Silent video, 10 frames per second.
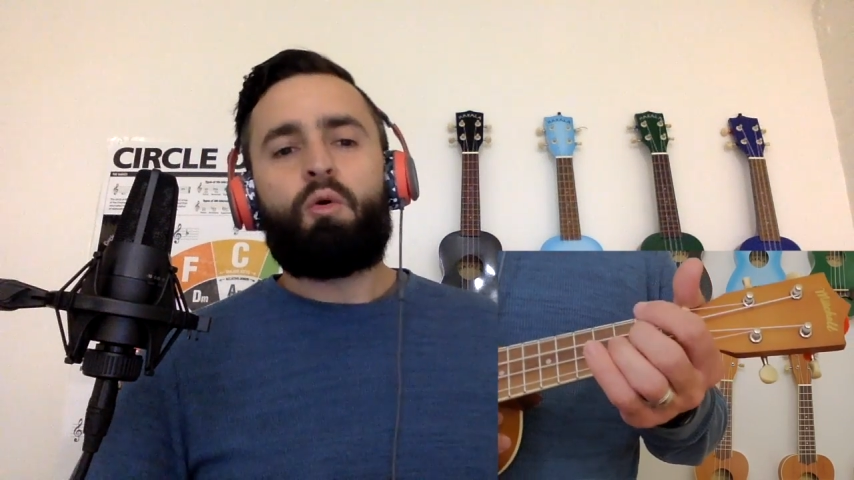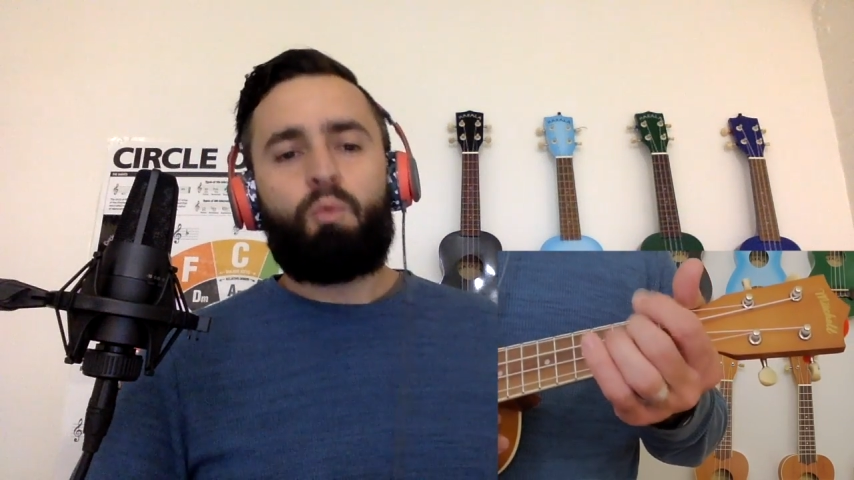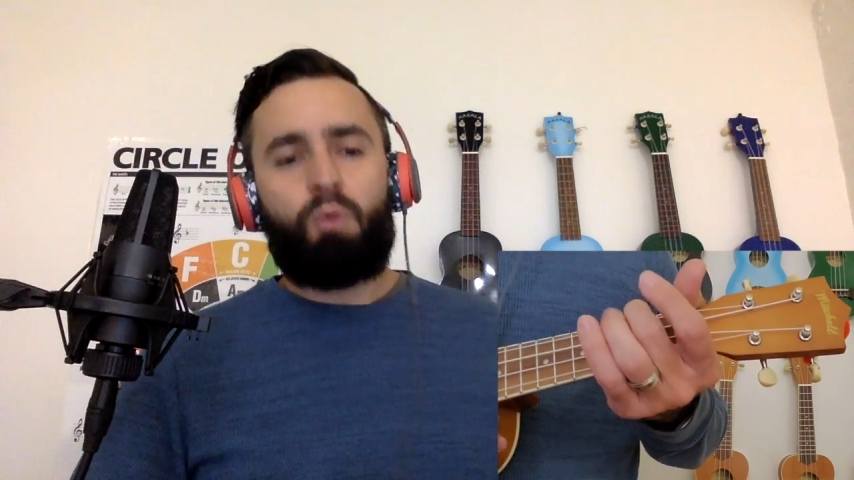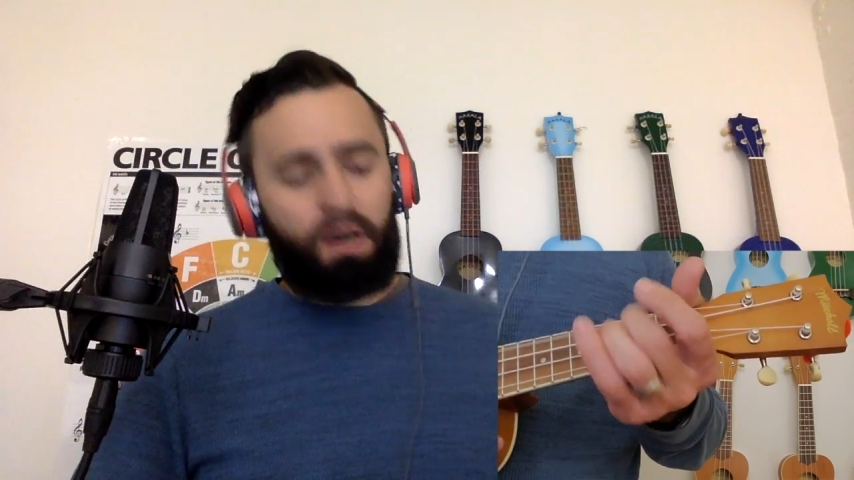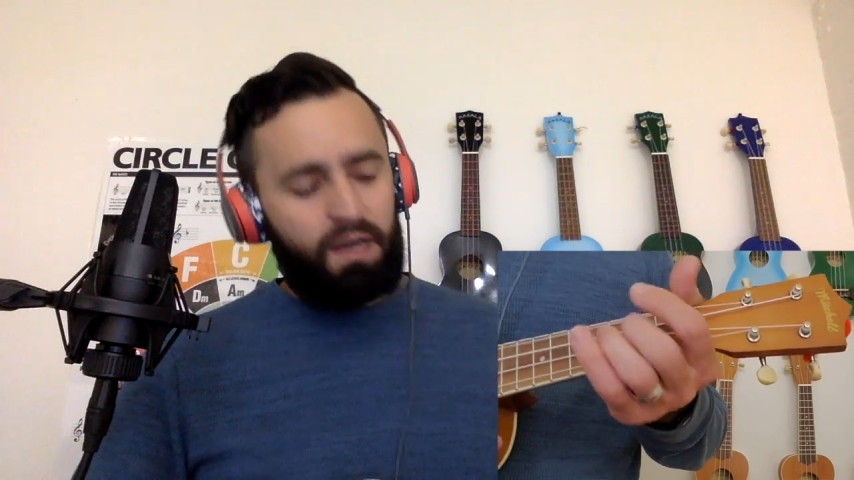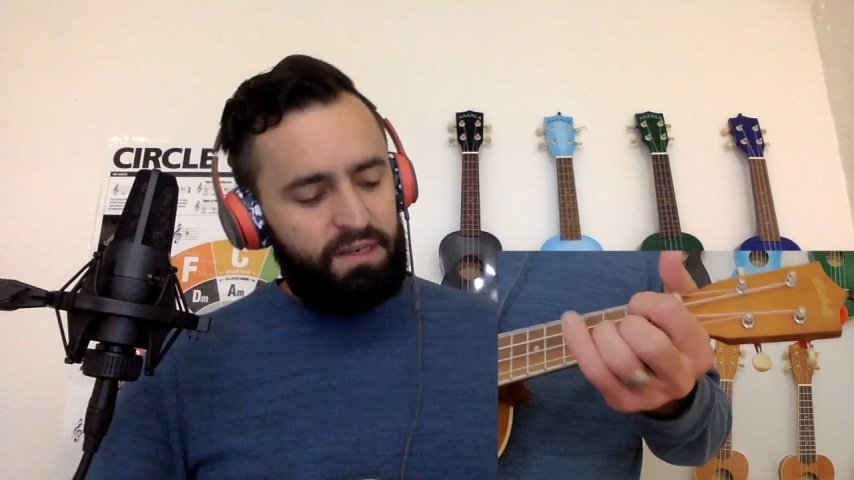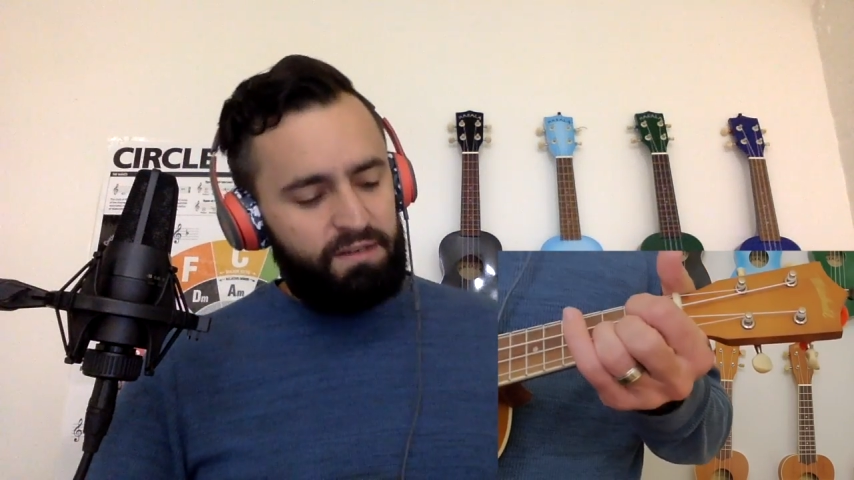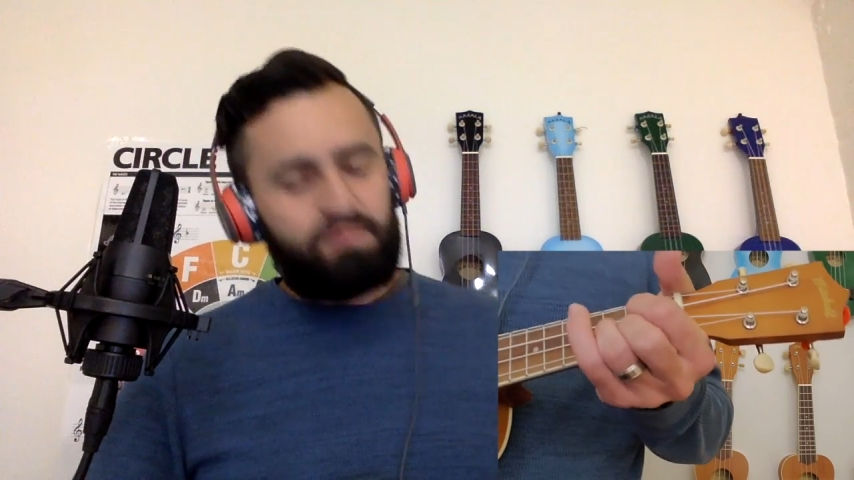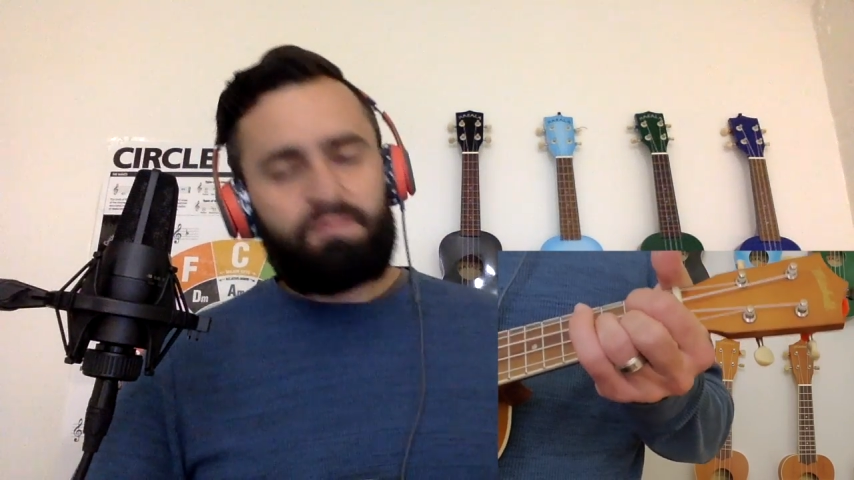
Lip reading: 1,